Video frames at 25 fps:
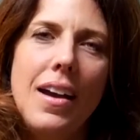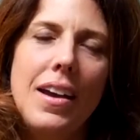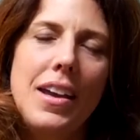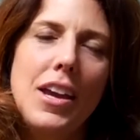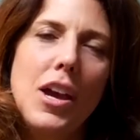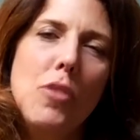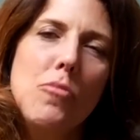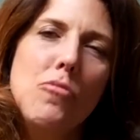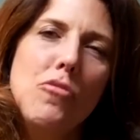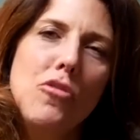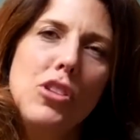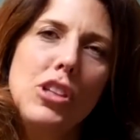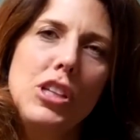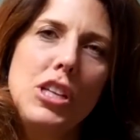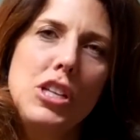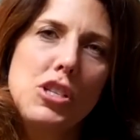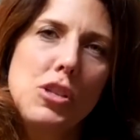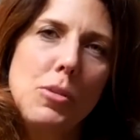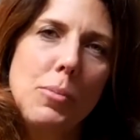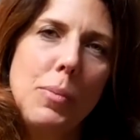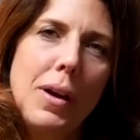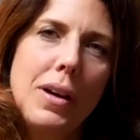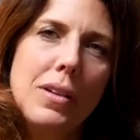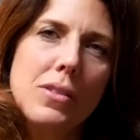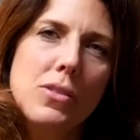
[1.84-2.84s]
Hi, I'm
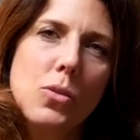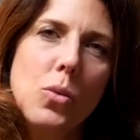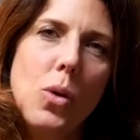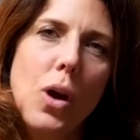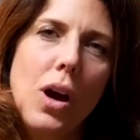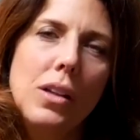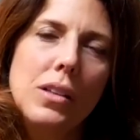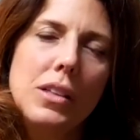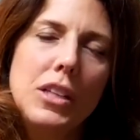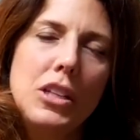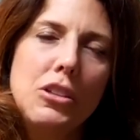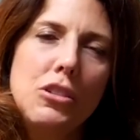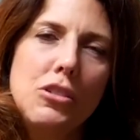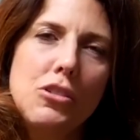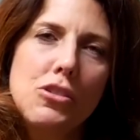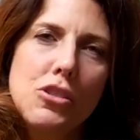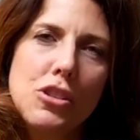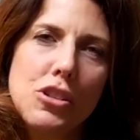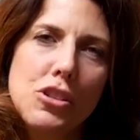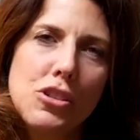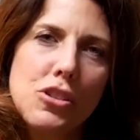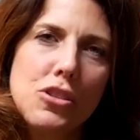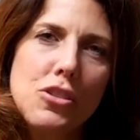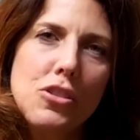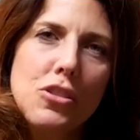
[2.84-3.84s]
Felicia Pasquale,
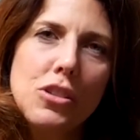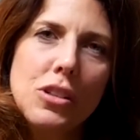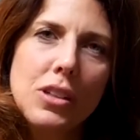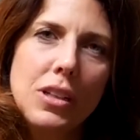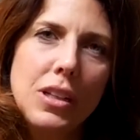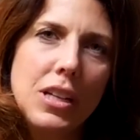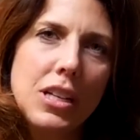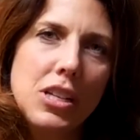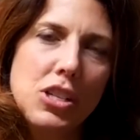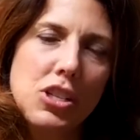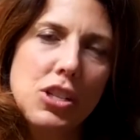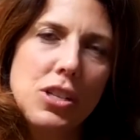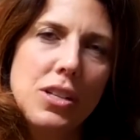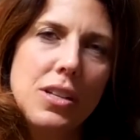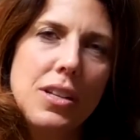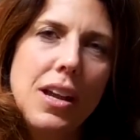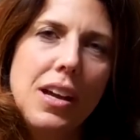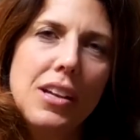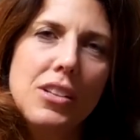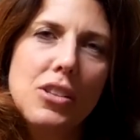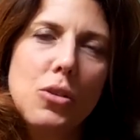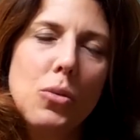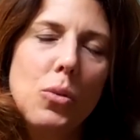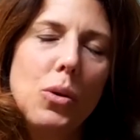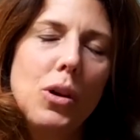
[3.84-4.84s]
nutritional
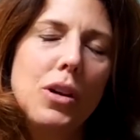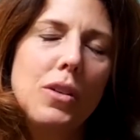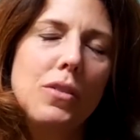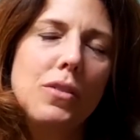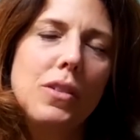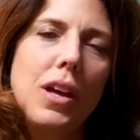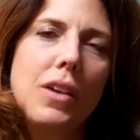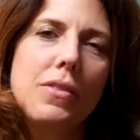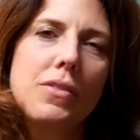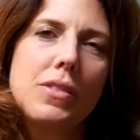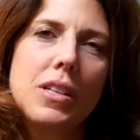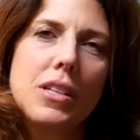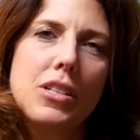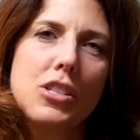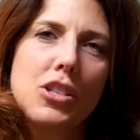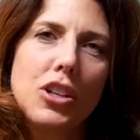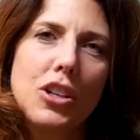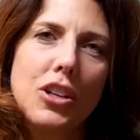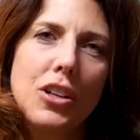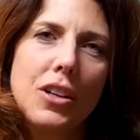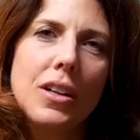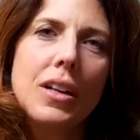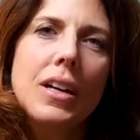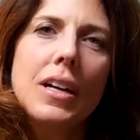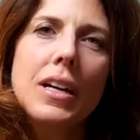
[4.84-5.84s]
clinician at the Well of Life
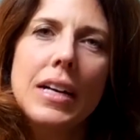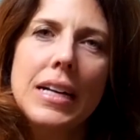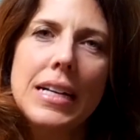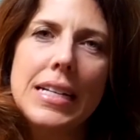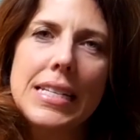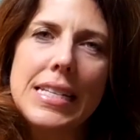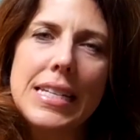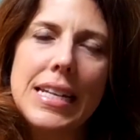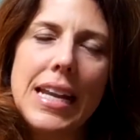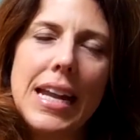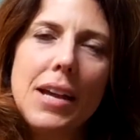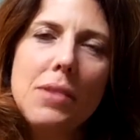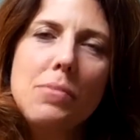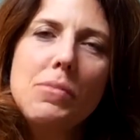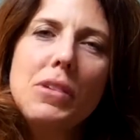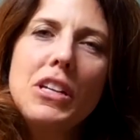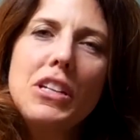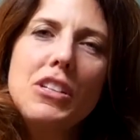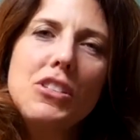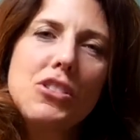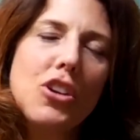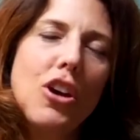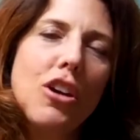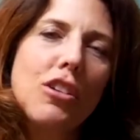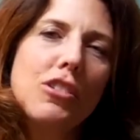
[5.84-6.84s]
Center. Today I'm
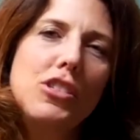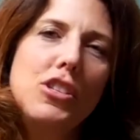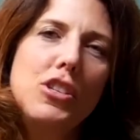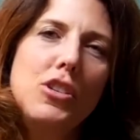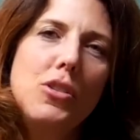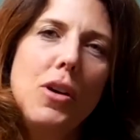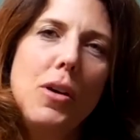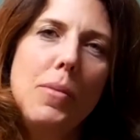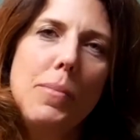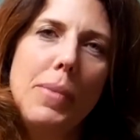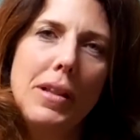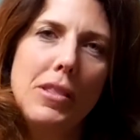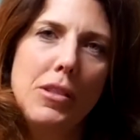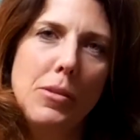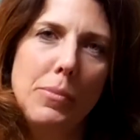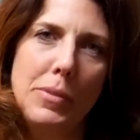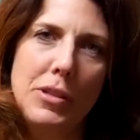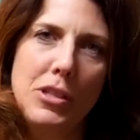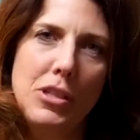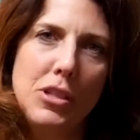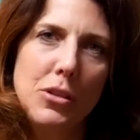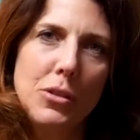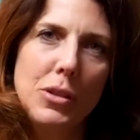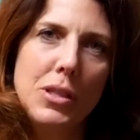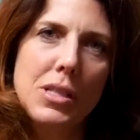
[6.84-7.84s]
going to talk to you about the
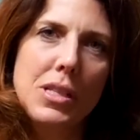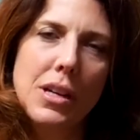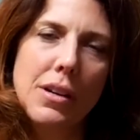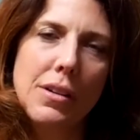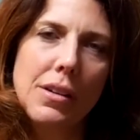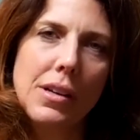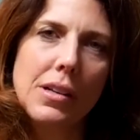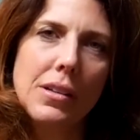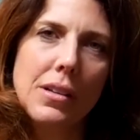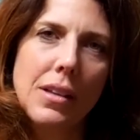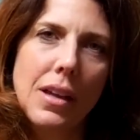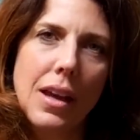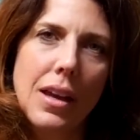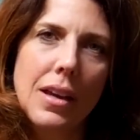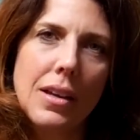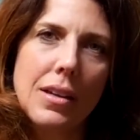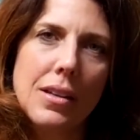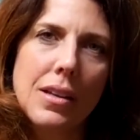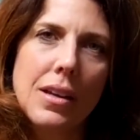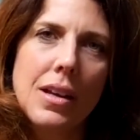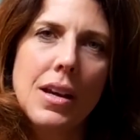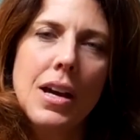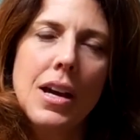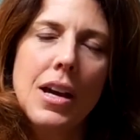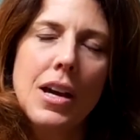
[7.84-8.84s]
pituitary
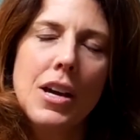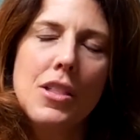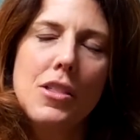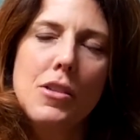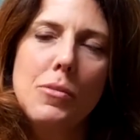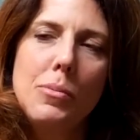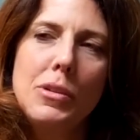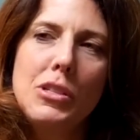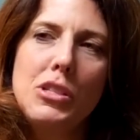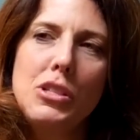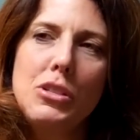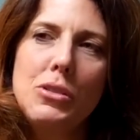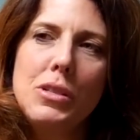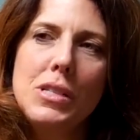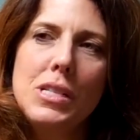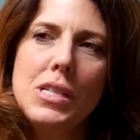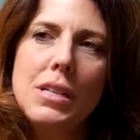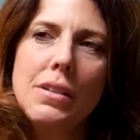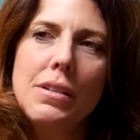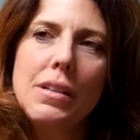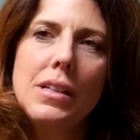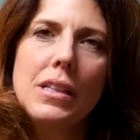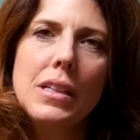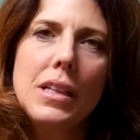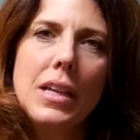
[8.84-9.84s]
gland. The
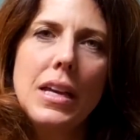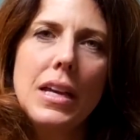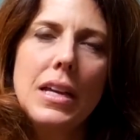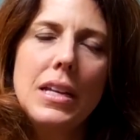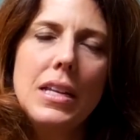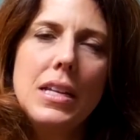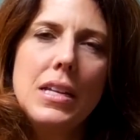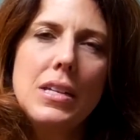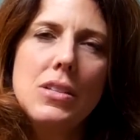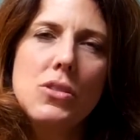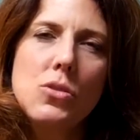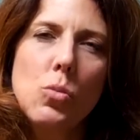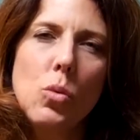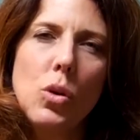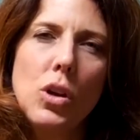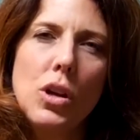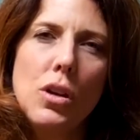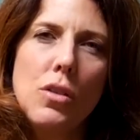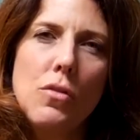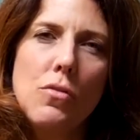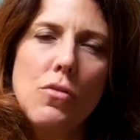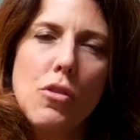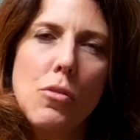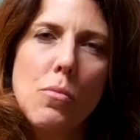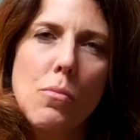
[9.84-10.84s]
pituitary gland is one
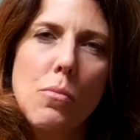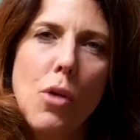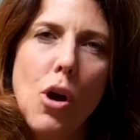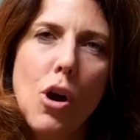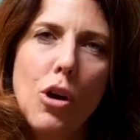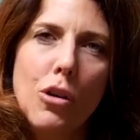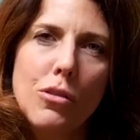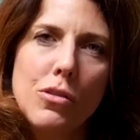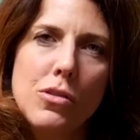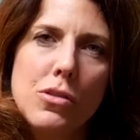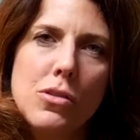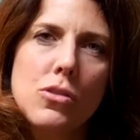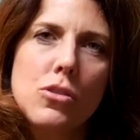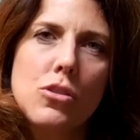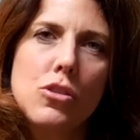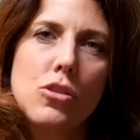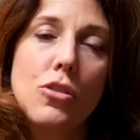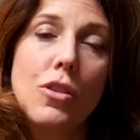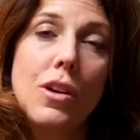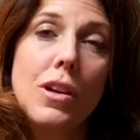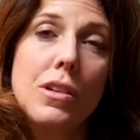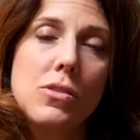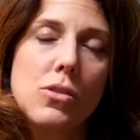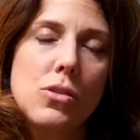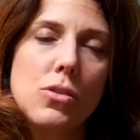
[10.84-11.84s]
of the most
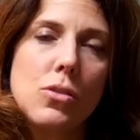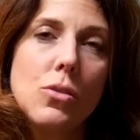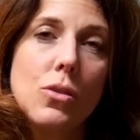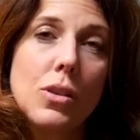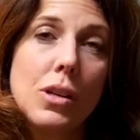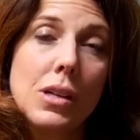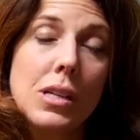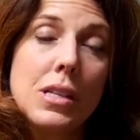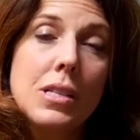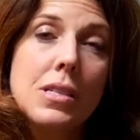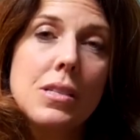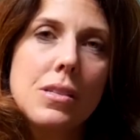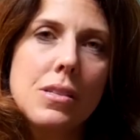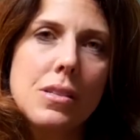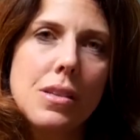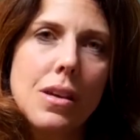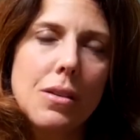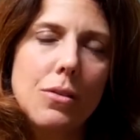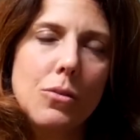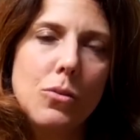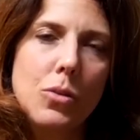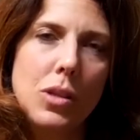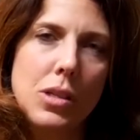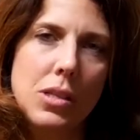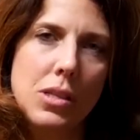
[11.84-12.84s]
stressed organs
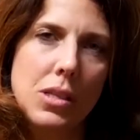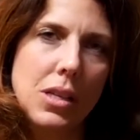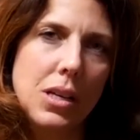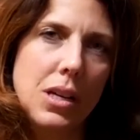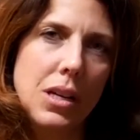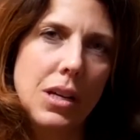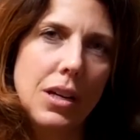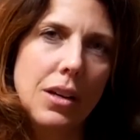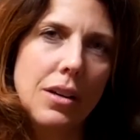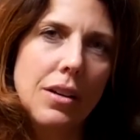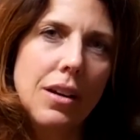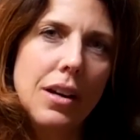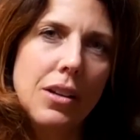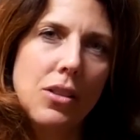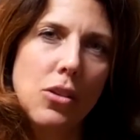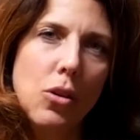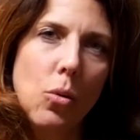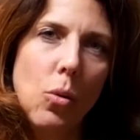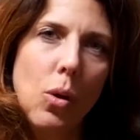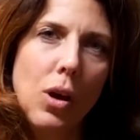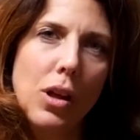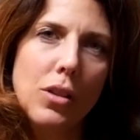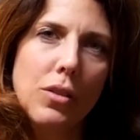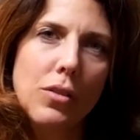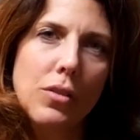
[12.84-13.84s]
that we see here at
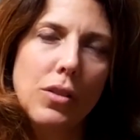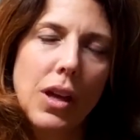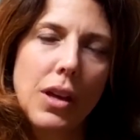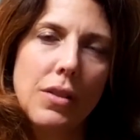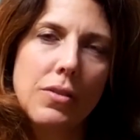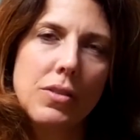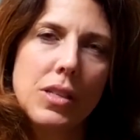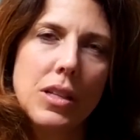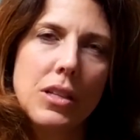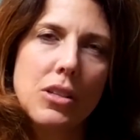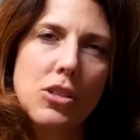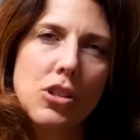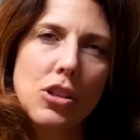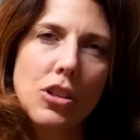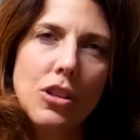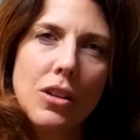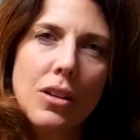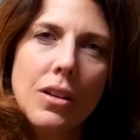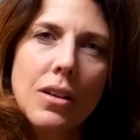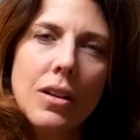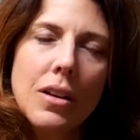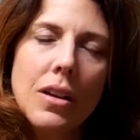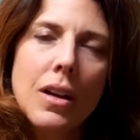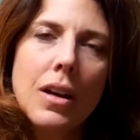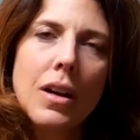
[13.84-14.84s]
the Well of Life
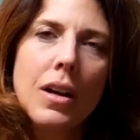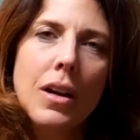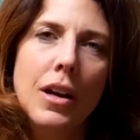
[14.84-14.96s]
Center.